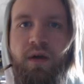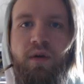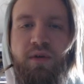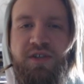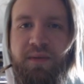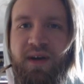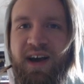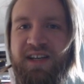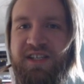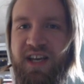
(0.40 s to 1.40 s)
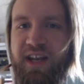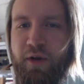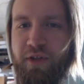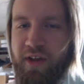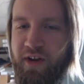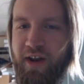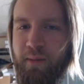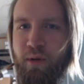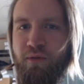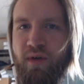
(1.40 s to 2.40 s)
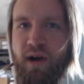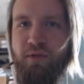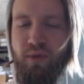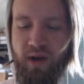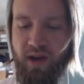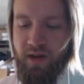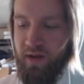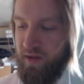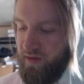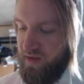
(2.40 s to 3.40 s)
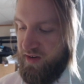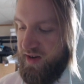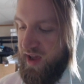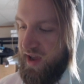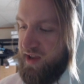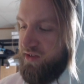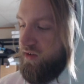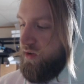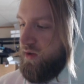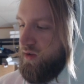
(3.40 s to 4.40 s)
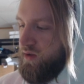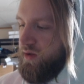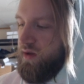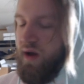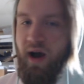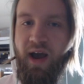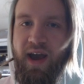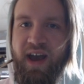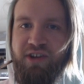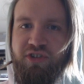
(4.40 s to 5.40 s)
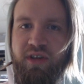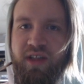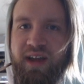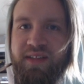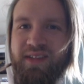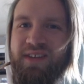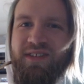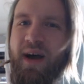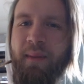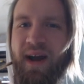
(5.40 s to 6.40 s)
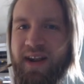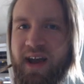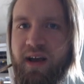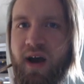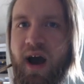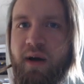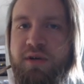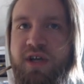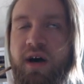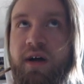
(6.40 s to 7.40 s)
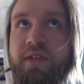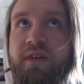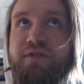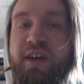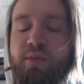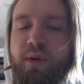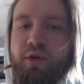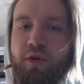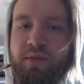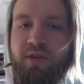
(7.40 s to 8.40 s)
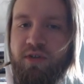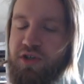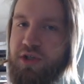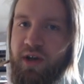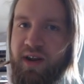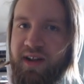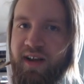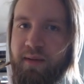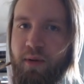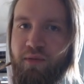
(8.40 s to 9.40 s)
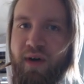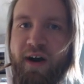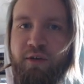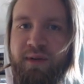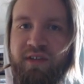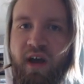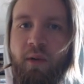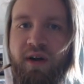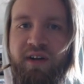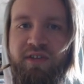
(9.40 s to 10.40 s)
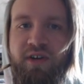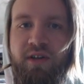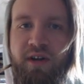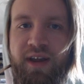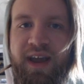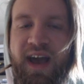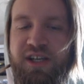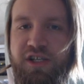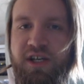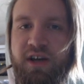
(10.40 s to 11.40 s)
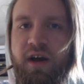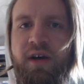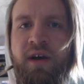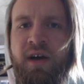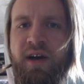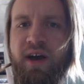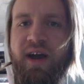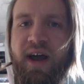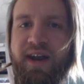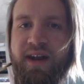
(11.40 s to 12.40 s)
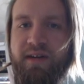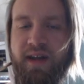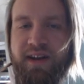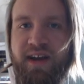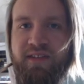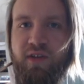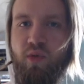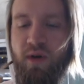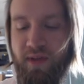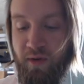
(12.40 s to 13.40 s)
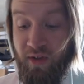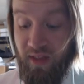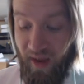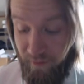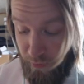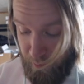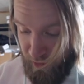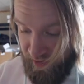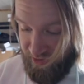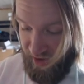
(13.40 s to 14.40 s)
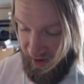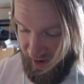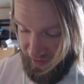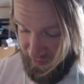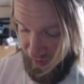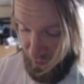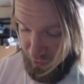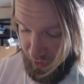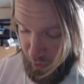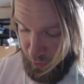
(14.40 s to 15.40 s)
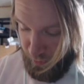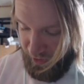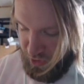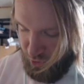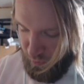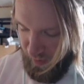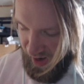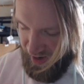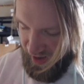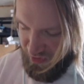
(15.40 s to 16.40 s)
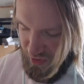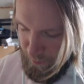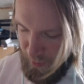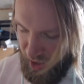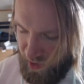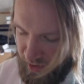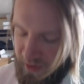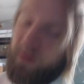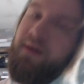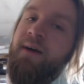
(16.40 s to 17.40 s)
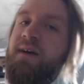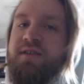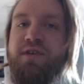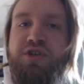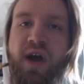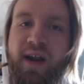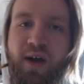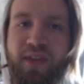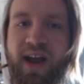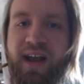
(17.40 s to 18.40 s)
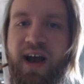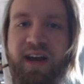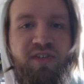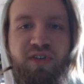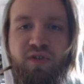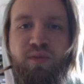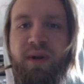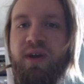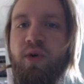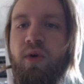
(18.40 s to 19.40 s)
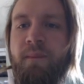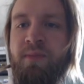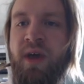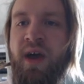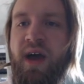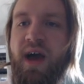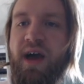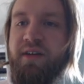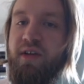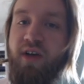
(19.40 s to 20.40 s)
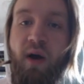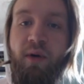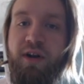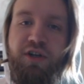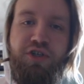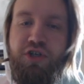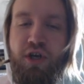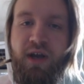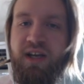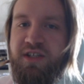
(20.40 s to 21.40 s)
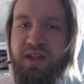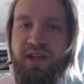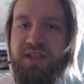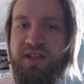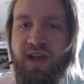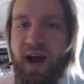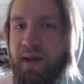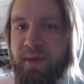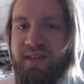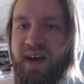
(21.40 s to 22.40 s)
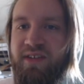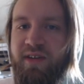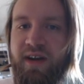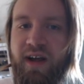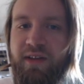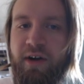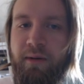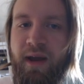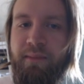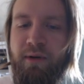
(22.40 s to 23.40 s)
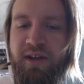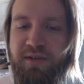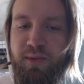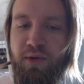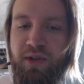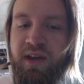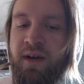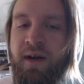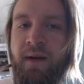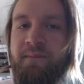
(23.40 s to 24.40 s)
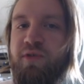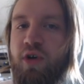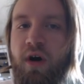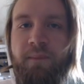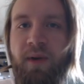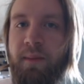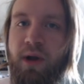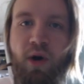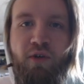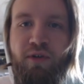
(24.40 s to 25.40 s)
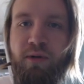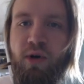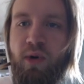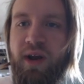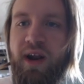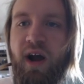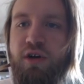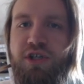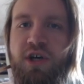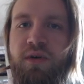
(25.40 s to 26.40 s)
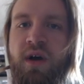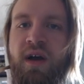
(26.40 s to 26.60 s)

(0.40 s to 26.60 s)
What's up, guys? Zayd here with another deck profile for you. Today's, I actually, this is not my deck. I was on the Facebook groups just looking at deck profiles because I wanted to start learning Kashtira. And I net decked this one that was 11th place at a South Dakota regional by Nathan Buck. So shout out that guy. His list was pretty cool. And I wanted to show you guys the list because I've been testing it and I thought it ran pretty smoothly. And so I'm going to go over it real quick. And I also